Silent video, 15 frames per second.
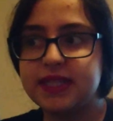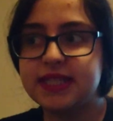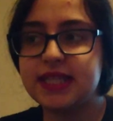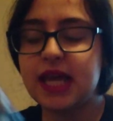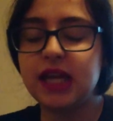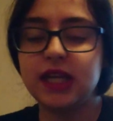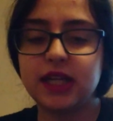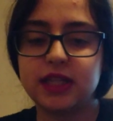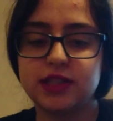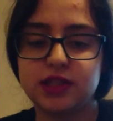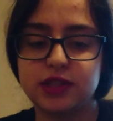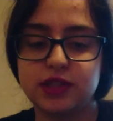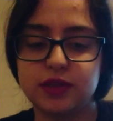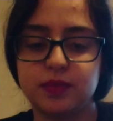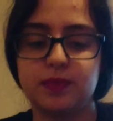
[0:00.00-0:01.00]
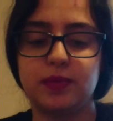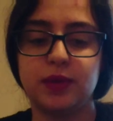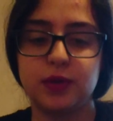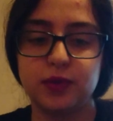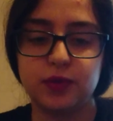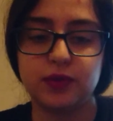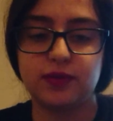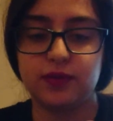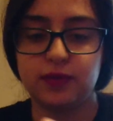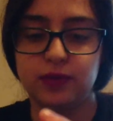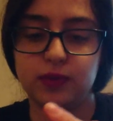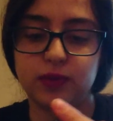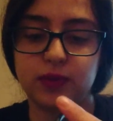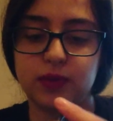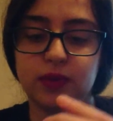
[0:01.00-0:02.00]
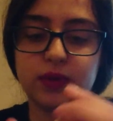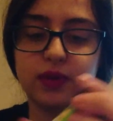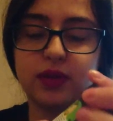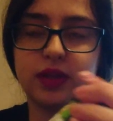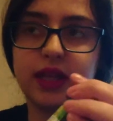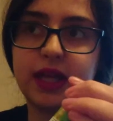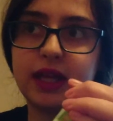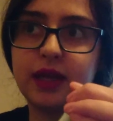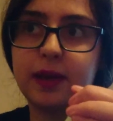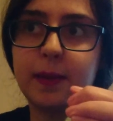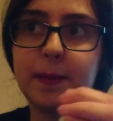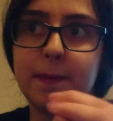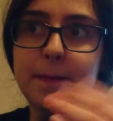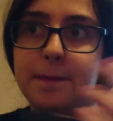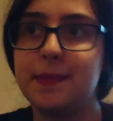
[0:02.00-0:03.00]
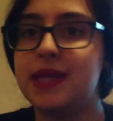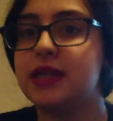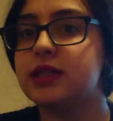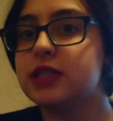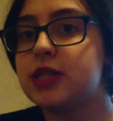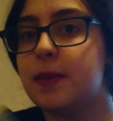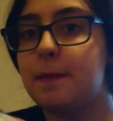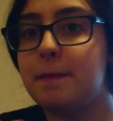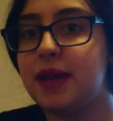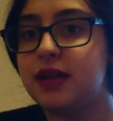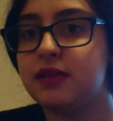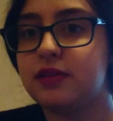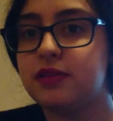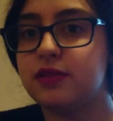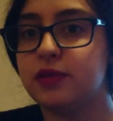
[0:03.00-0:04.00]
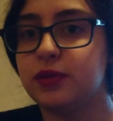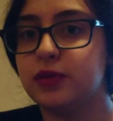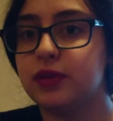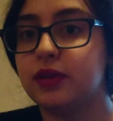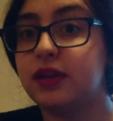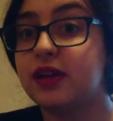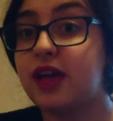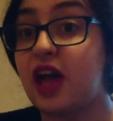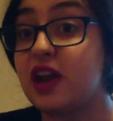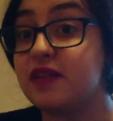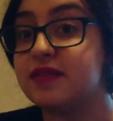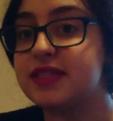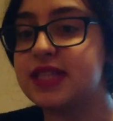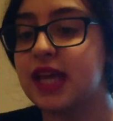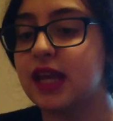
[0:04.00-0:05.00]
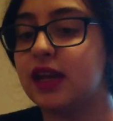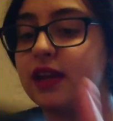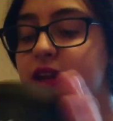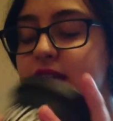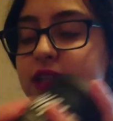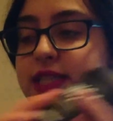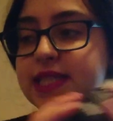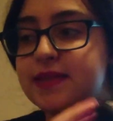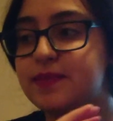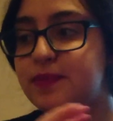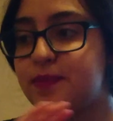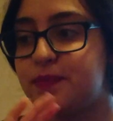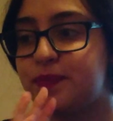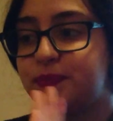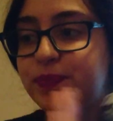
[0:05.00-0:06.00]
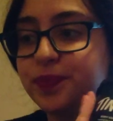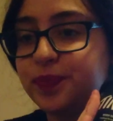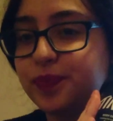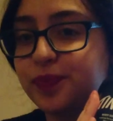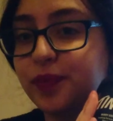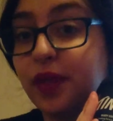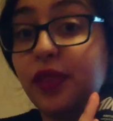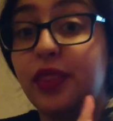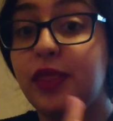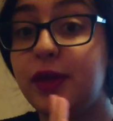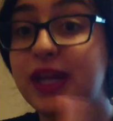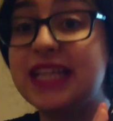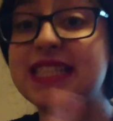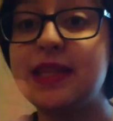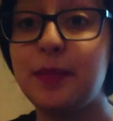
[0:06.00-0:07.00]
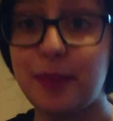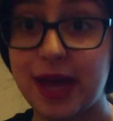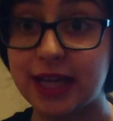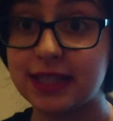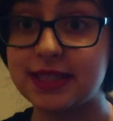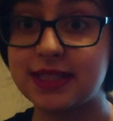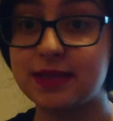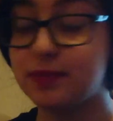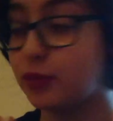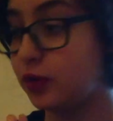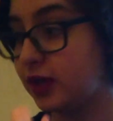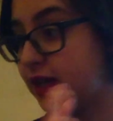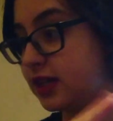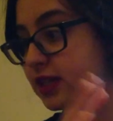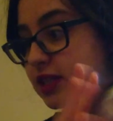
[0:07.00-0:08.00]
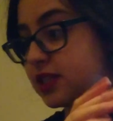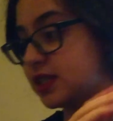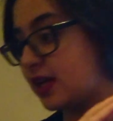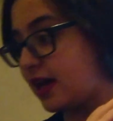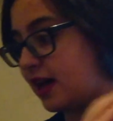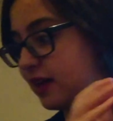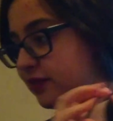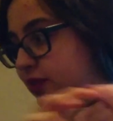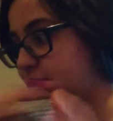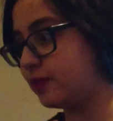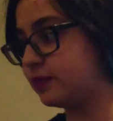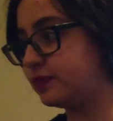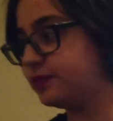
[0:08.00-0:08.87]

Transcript: scent is just a beautiful, like mint menthol kind of scent. It's the, it's the best body conditioner ever.